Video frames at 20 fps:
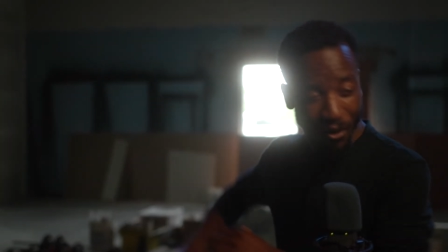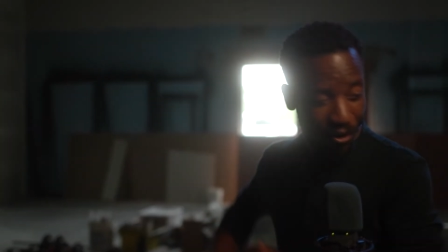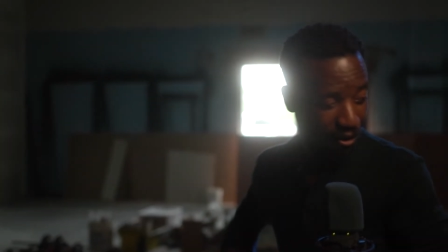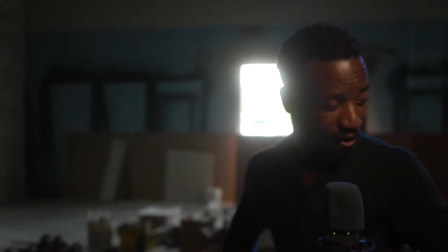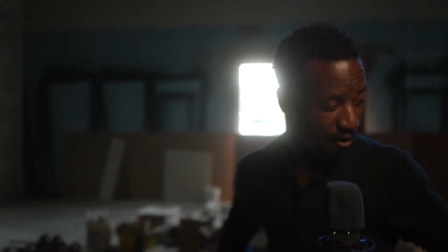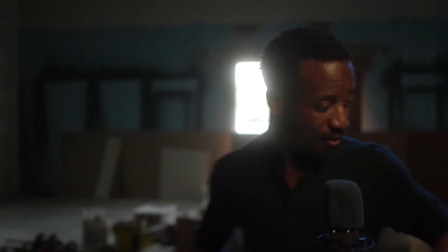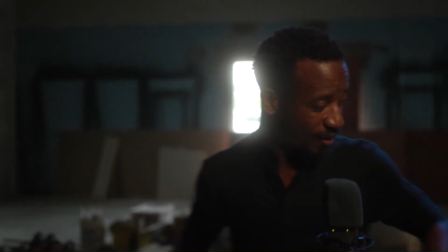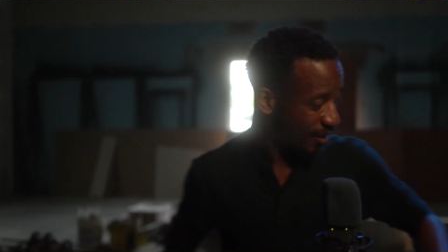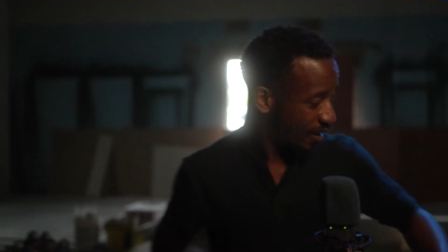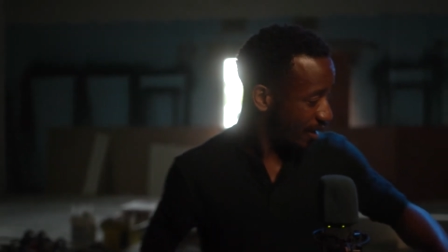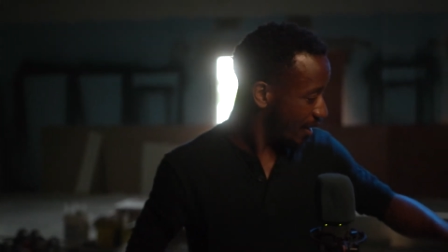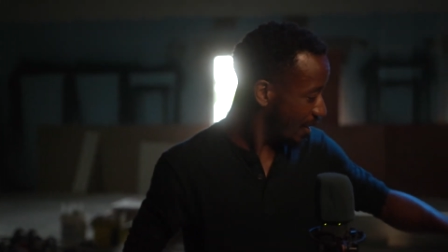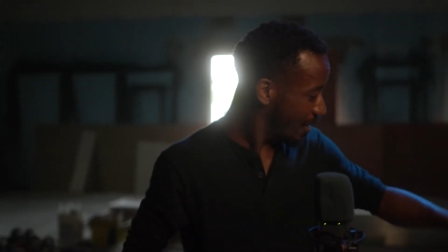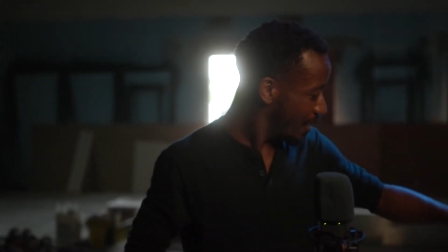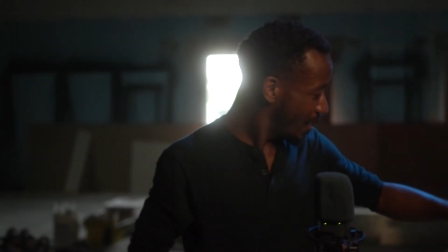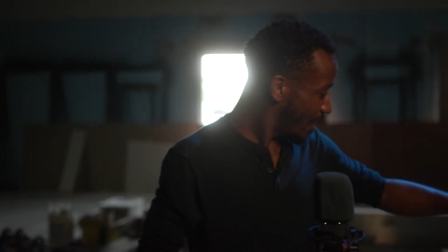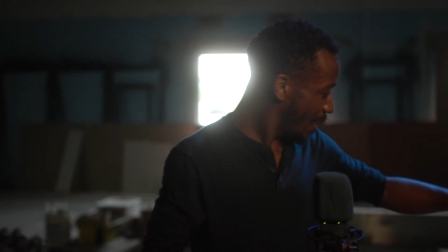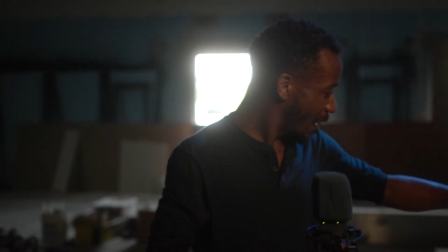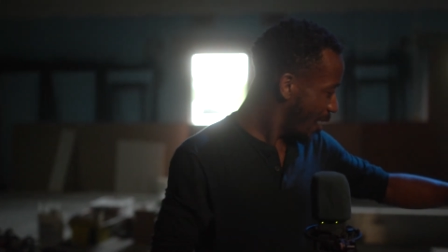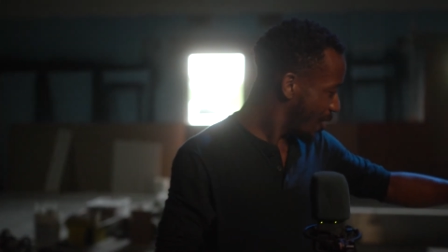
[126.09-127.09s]
On the
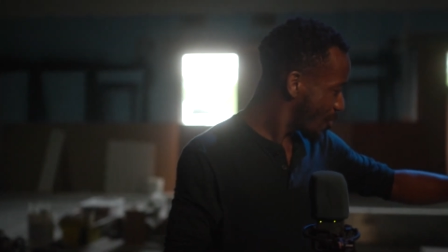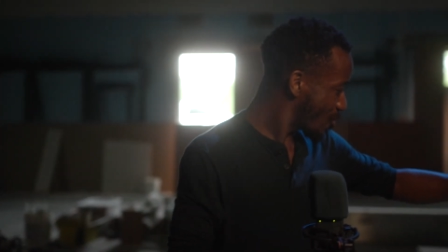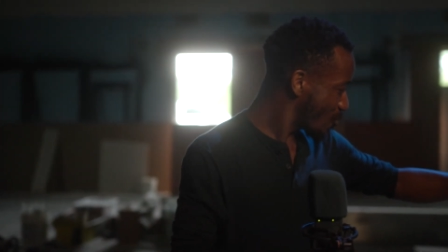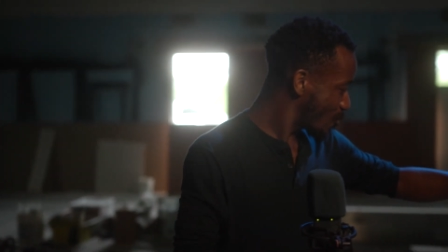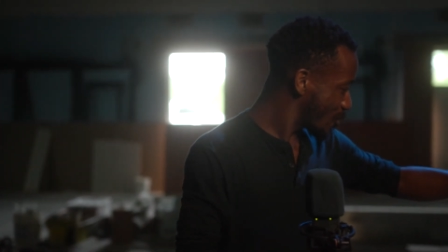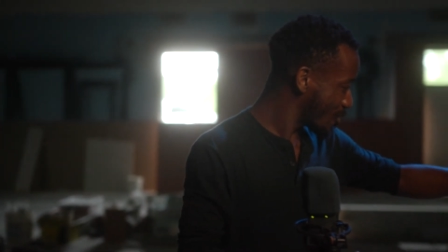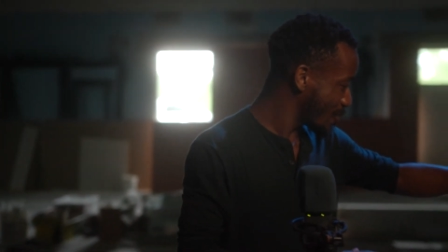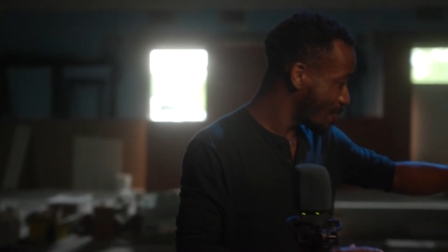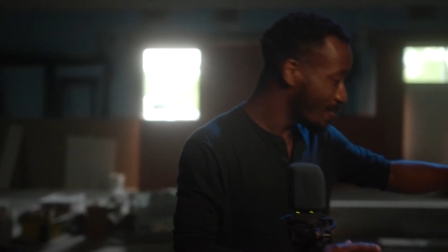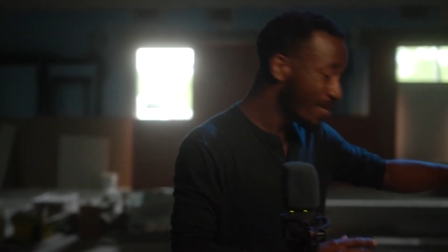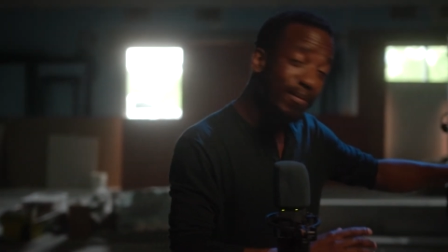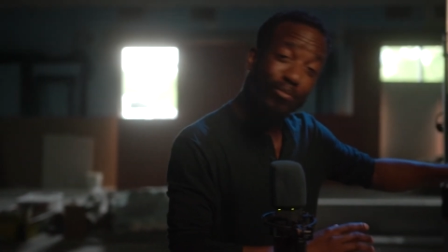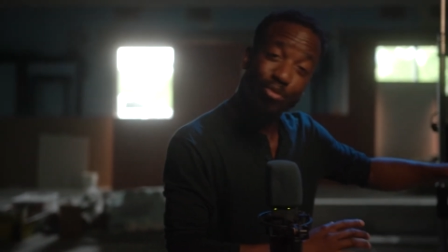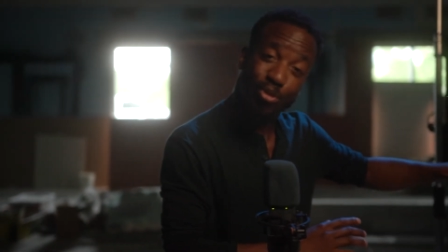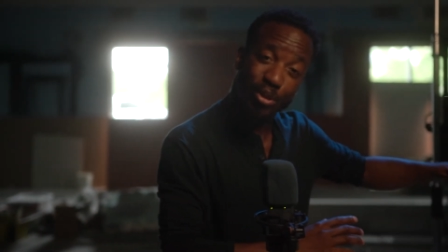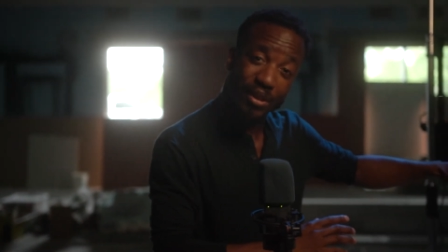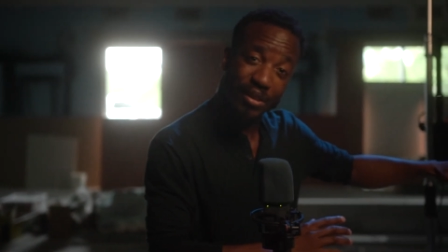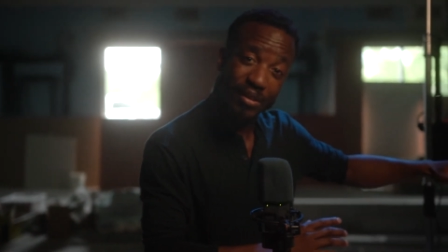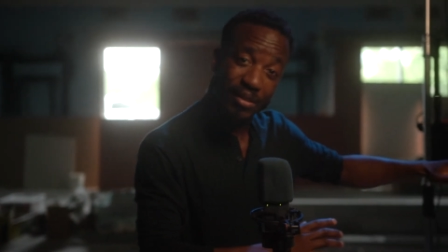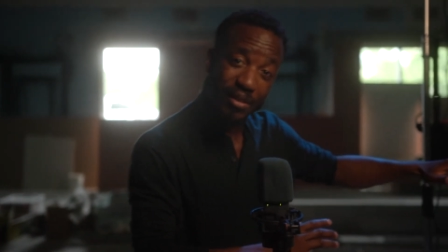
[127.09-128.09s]
other was
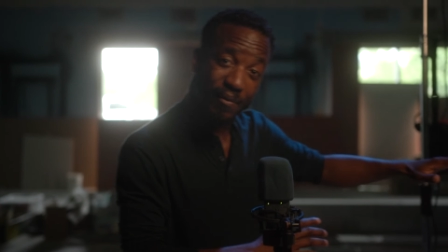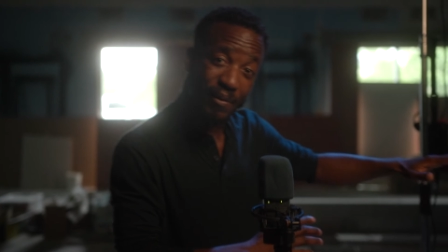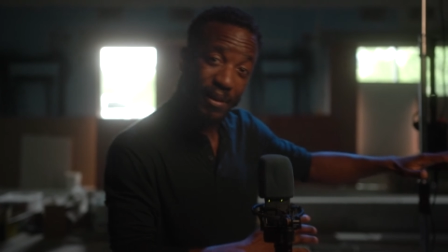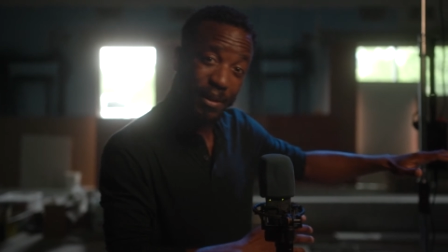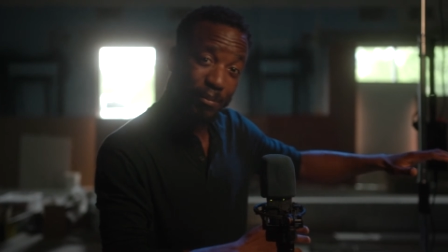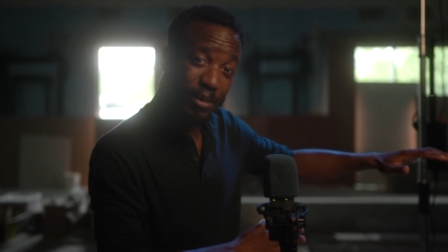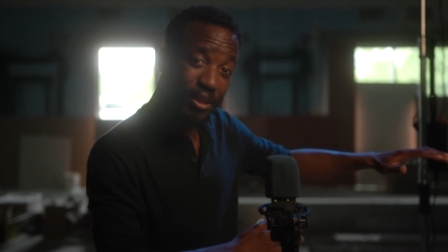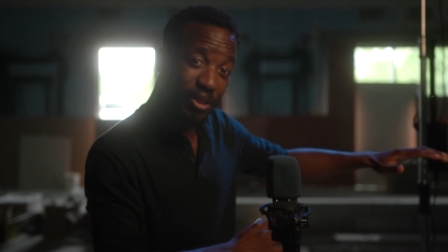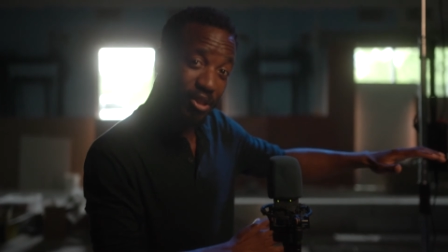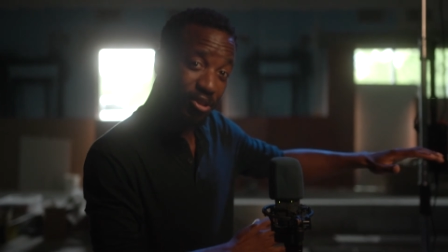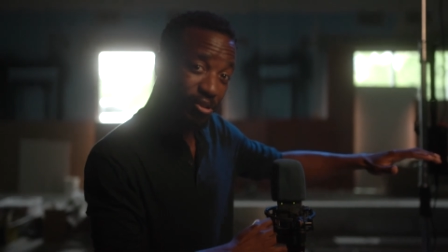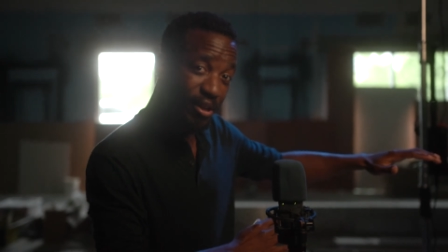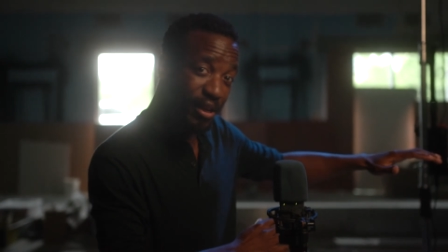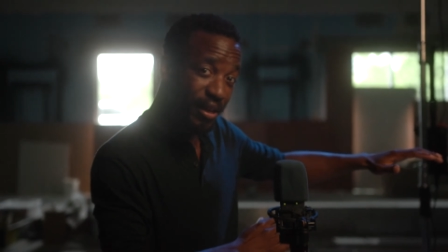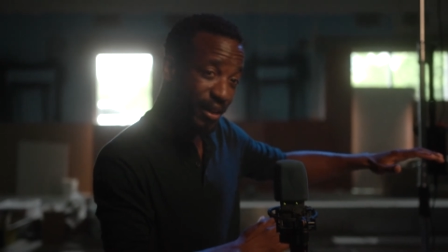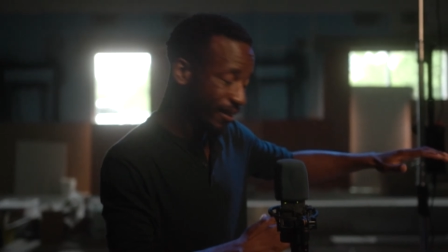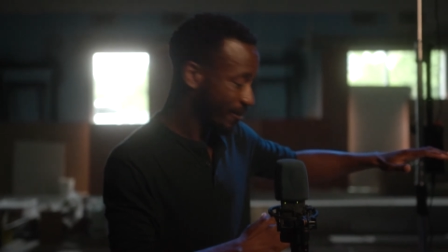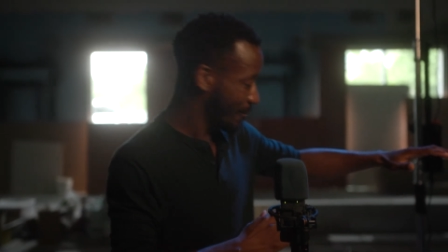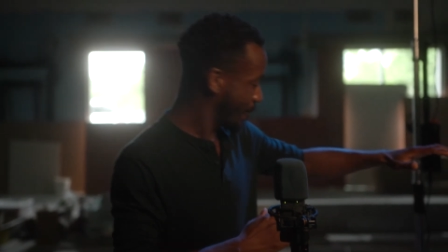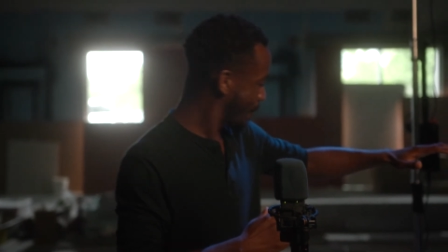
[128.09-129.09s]
memories of him and
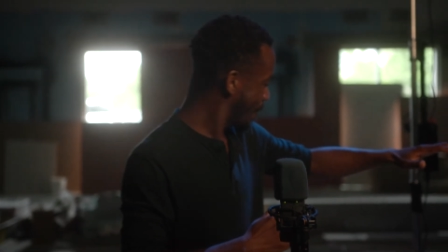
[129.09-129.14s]
Fred